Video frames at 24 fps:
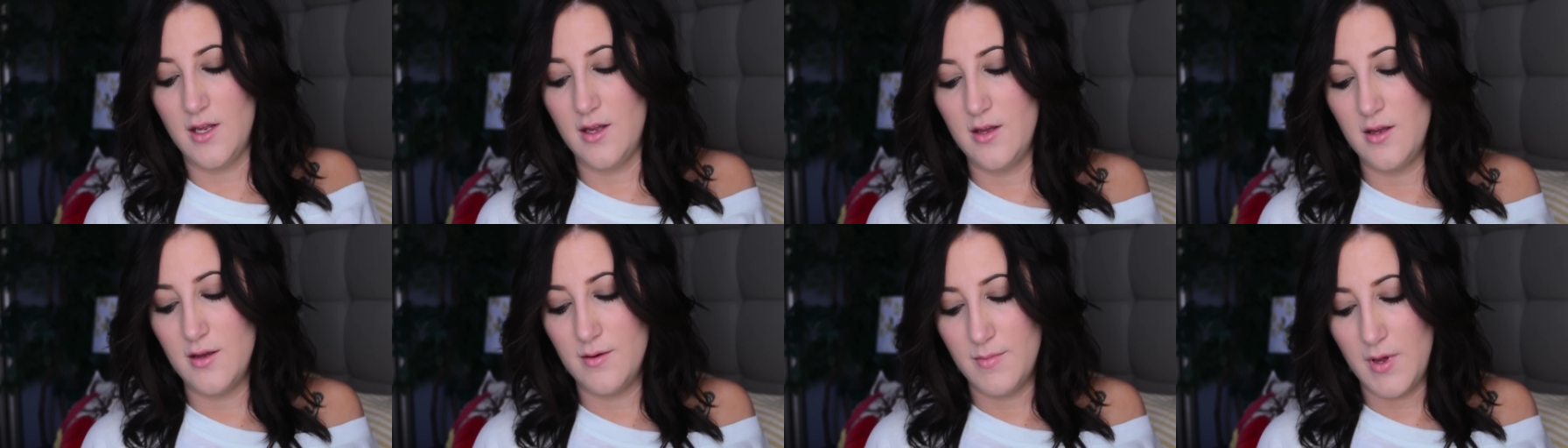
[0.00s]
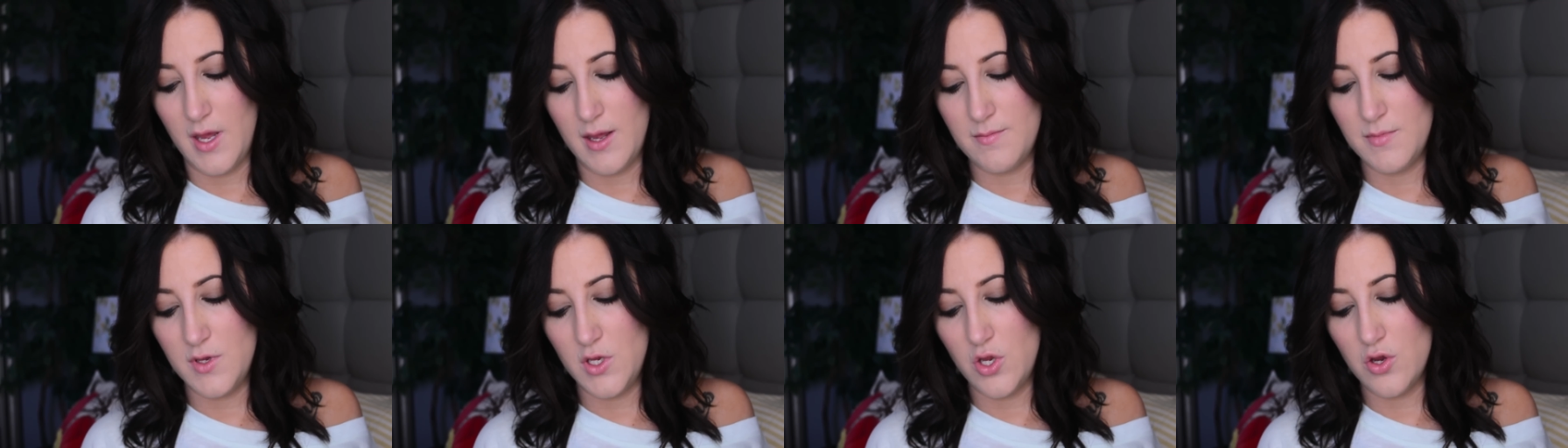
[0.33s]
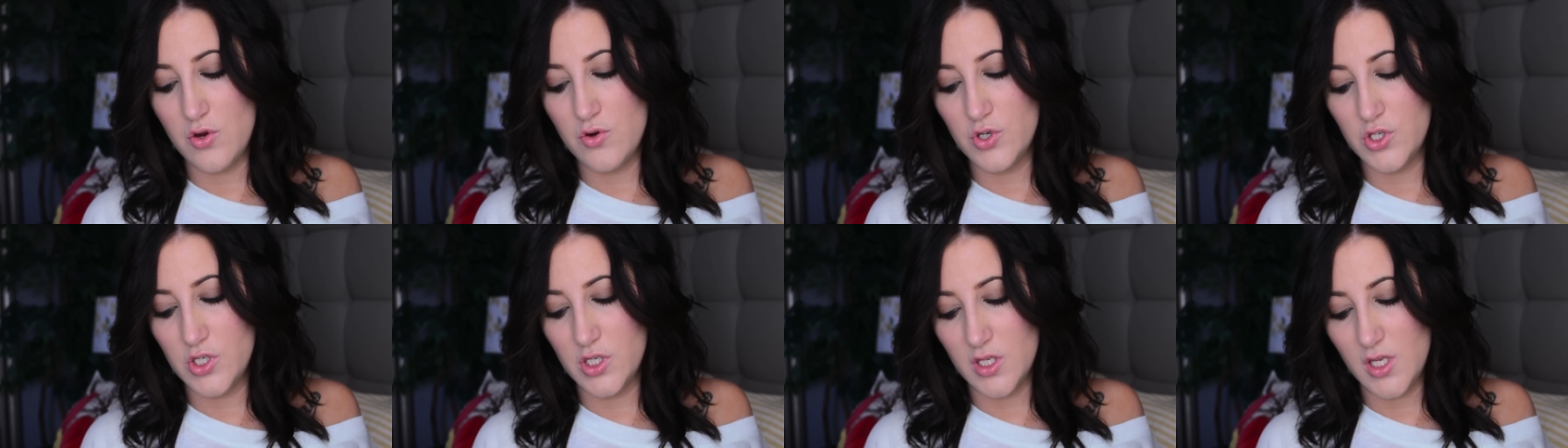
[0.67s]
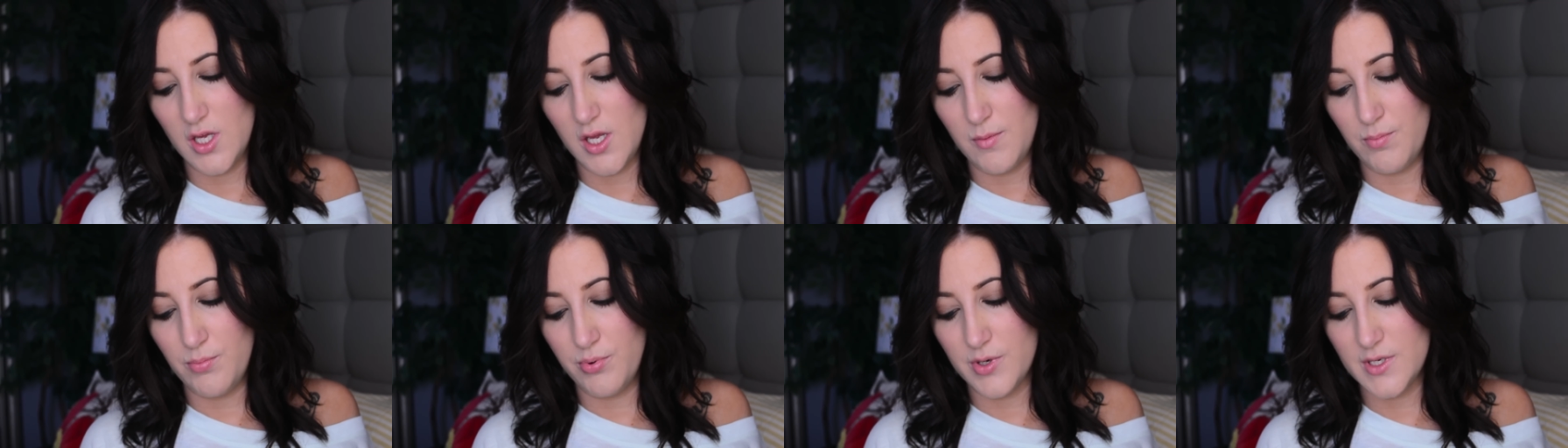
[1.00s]
Um, I'm
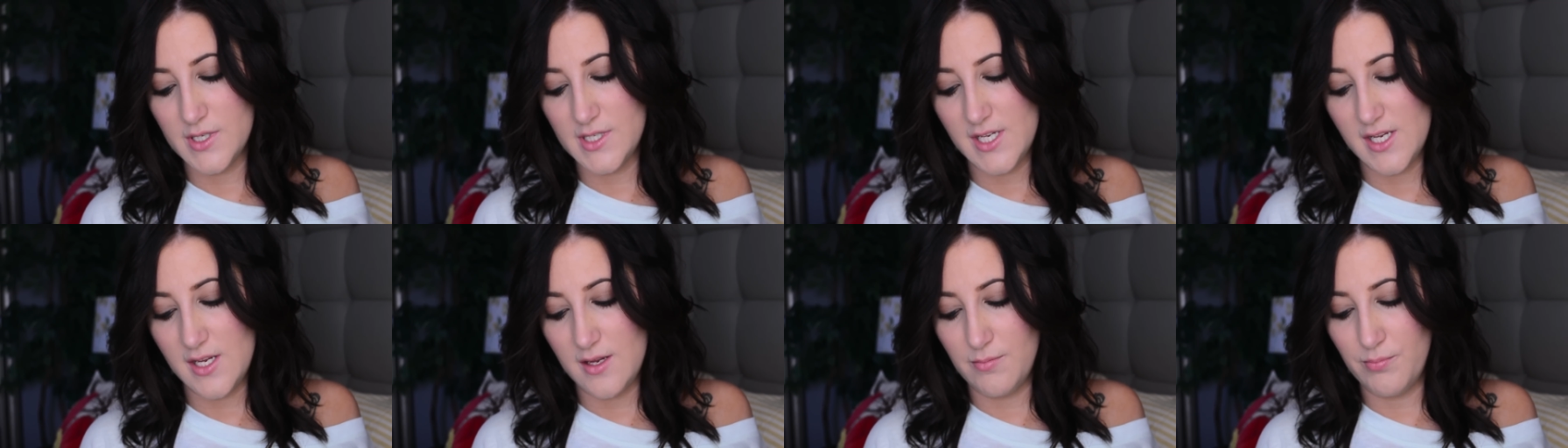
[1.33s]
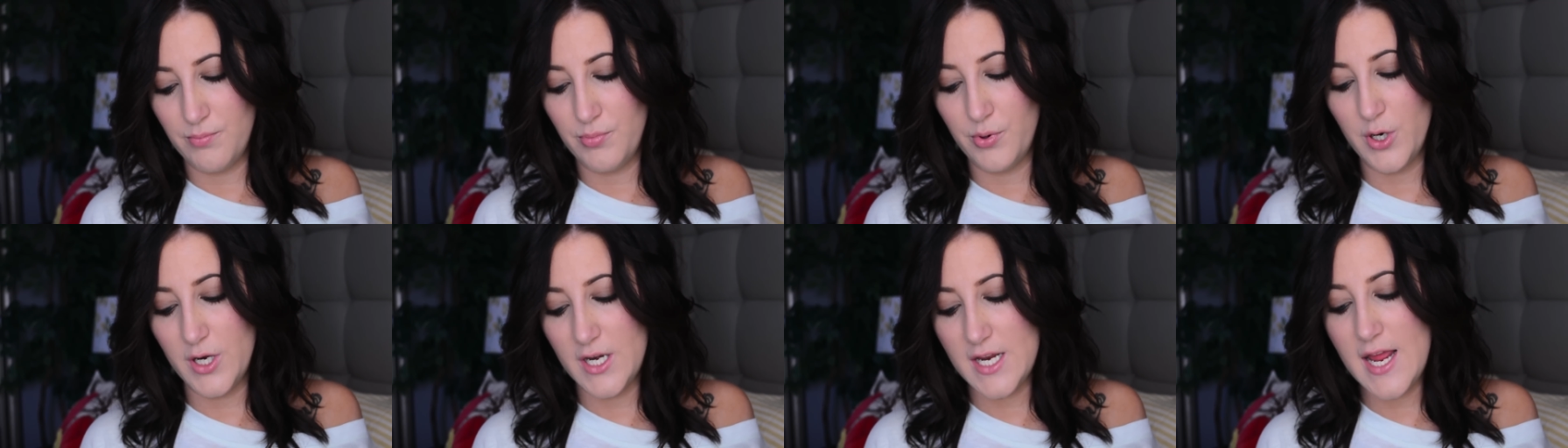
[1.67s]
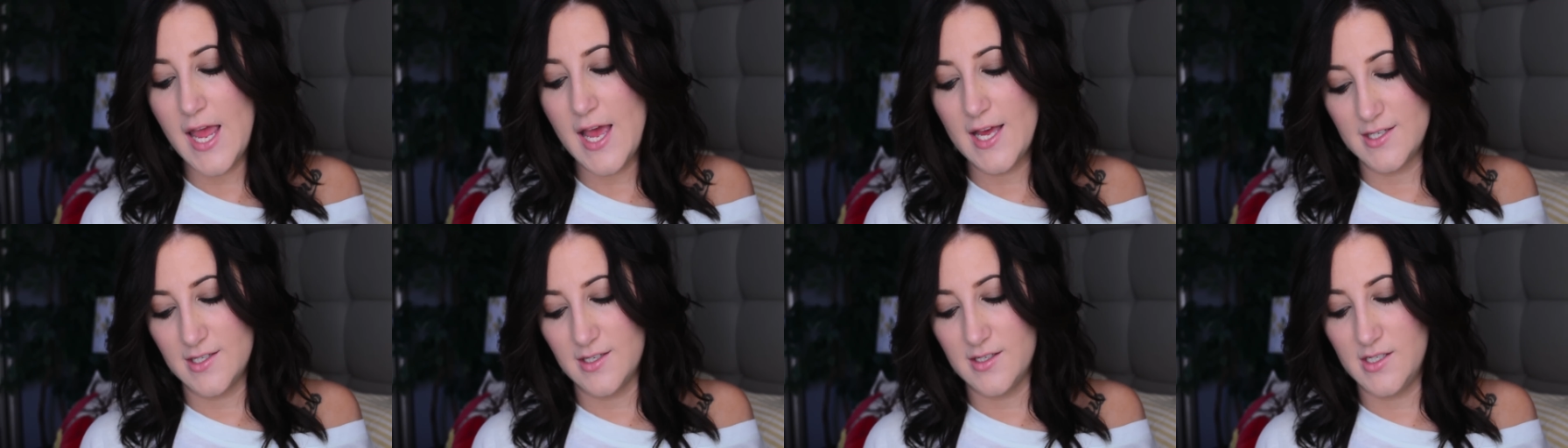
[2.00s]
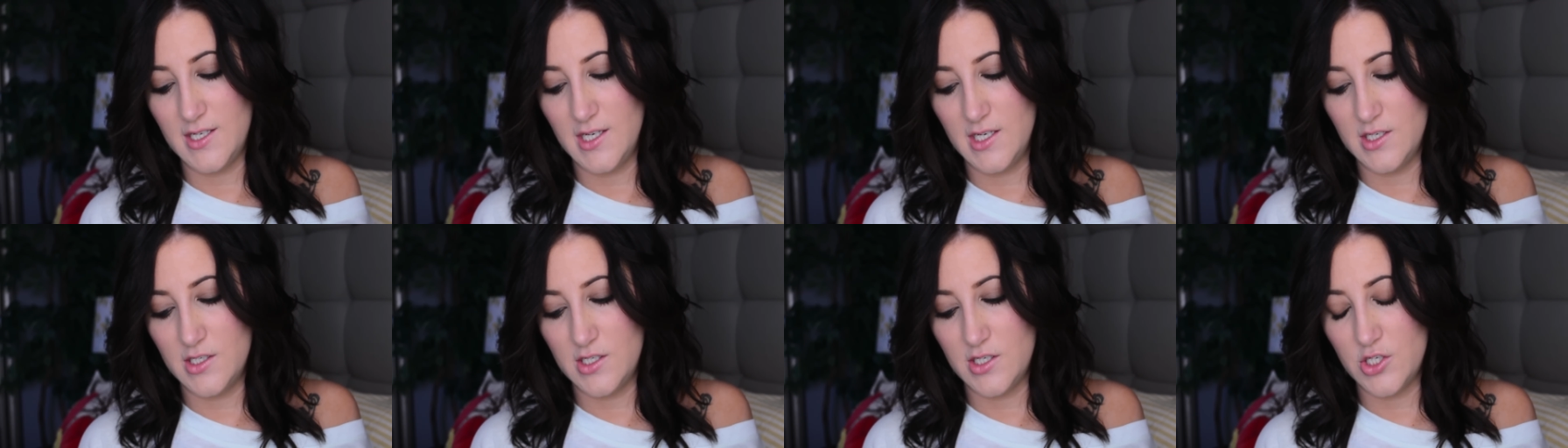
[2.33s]
usually pretty, pretty
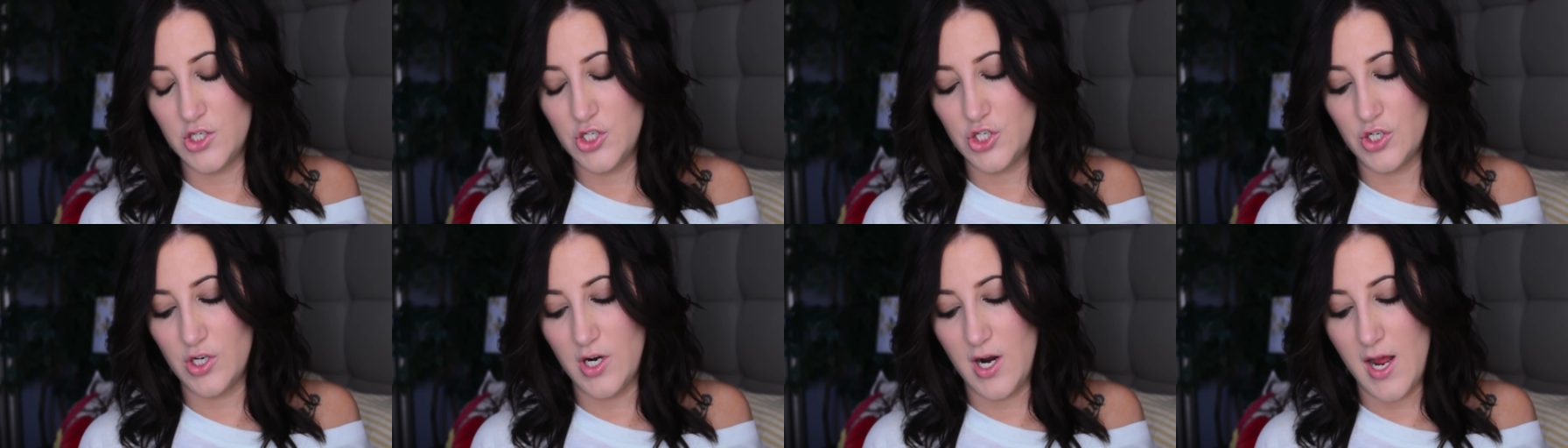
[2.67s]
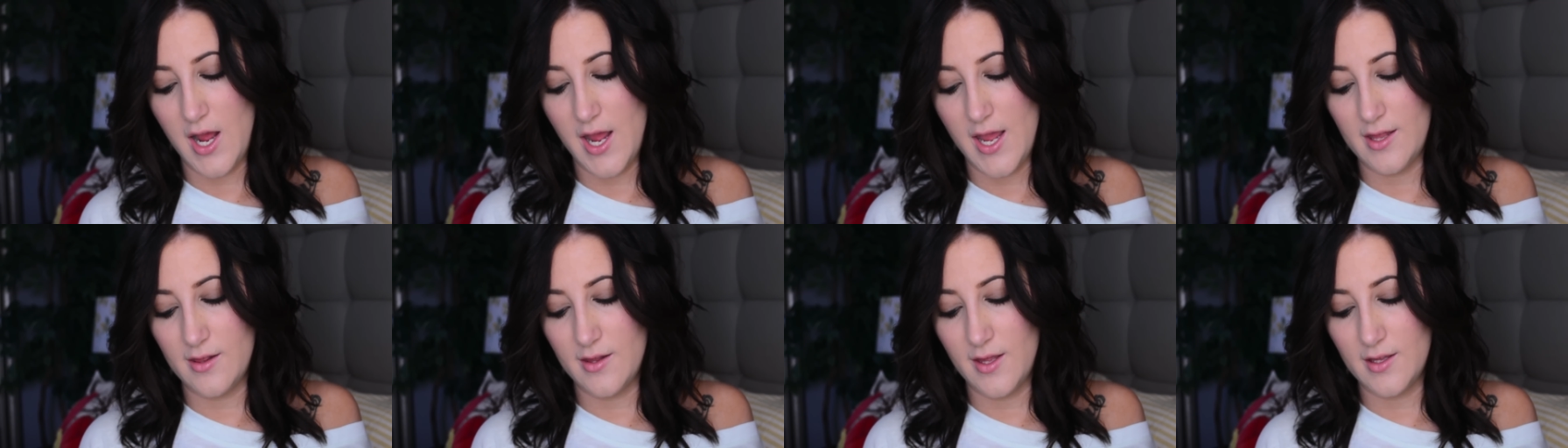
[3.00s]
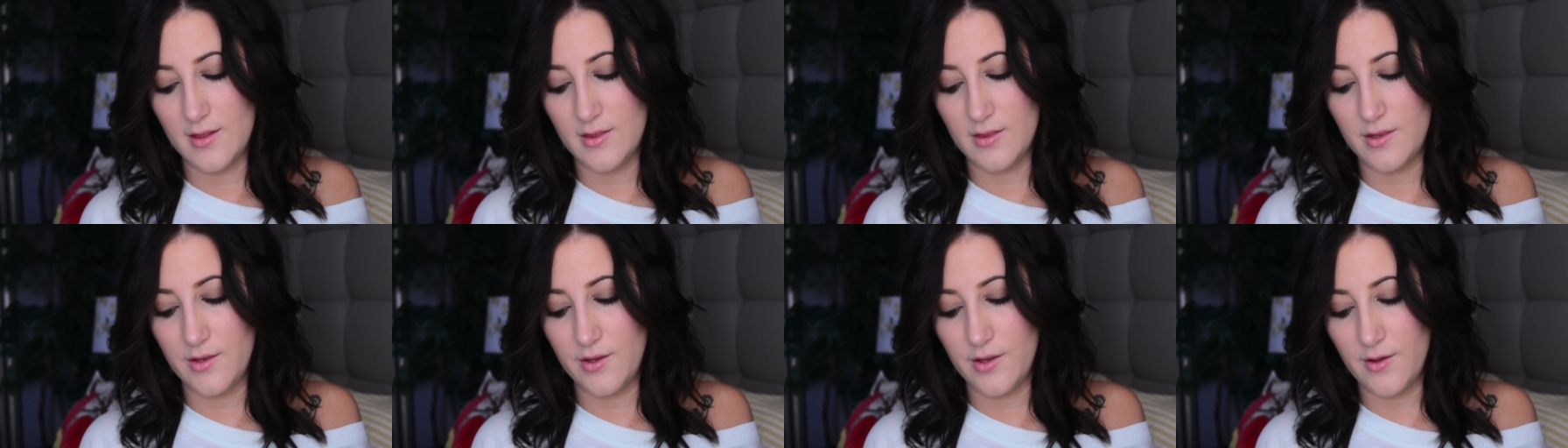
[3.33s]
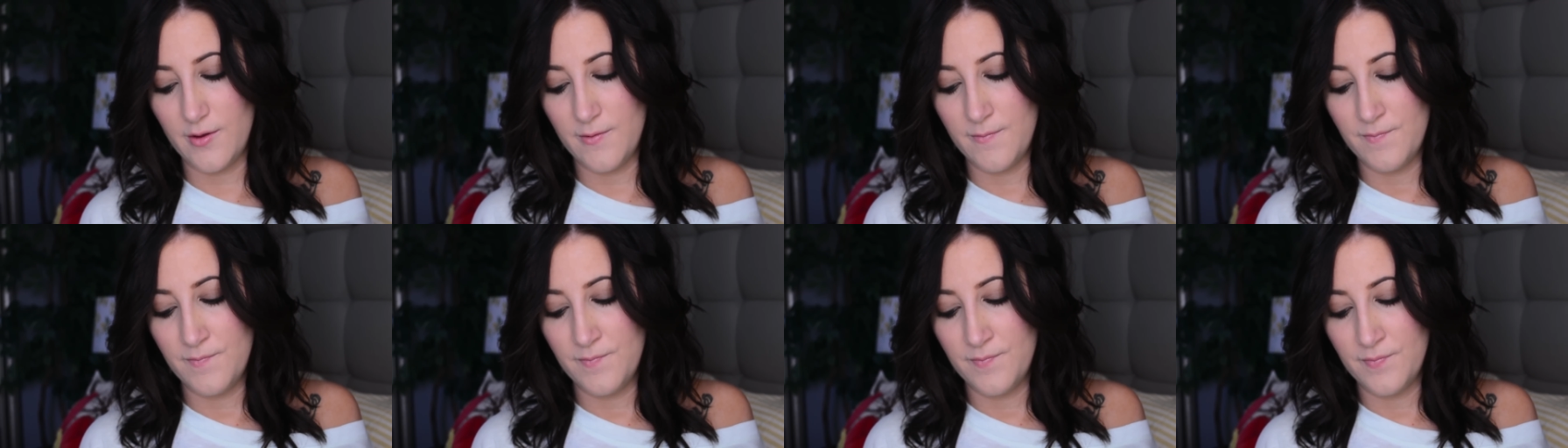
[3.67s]
hesitant to try like the,